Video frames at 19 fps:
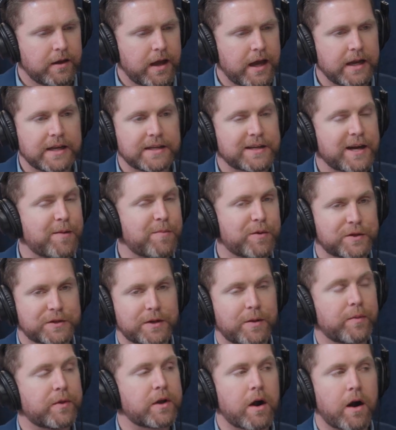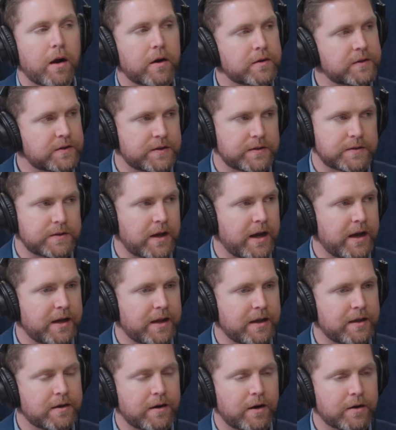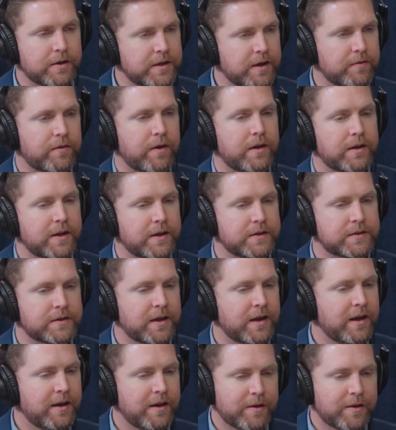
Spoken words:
anytime there's something hard in society, our default is